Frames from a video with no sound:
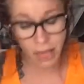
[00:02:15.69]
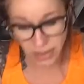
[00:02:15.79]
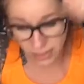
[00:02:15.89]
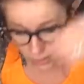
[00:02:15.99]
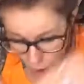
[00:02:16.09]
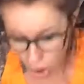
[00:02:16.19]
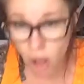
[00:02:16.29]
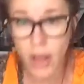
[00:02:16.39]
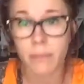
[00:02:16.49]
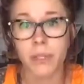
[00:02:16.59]
this is
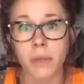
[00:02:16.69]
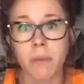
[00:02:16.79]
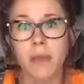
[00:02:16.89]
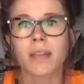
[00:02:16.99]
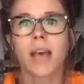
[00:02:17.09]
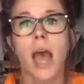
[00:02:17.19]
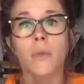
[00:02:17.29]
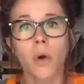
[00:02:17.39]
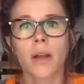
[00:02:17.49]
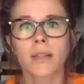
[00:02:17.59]
all I'm doing because I
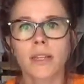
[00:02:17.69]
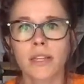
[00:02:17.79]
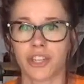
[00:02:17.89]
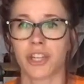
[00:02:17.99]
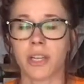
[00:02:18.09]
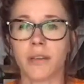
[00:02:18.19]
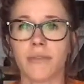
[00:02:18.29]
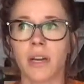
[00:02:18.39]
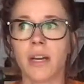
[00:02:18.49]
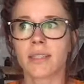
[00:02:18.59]
wanted to
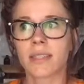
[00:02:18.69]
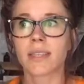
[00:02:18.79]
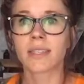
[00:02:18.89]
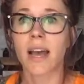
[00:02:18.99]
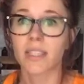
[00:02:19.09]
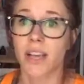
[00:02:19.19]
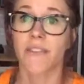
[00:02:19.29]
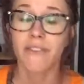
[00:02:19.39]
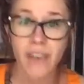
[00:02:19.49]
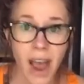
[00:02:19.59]
achieve success
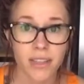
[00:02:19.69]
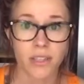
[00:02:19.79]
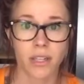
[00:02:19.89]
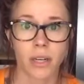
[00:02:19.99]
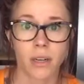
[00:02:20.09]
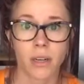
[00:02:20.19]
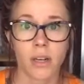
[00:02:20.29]
faster.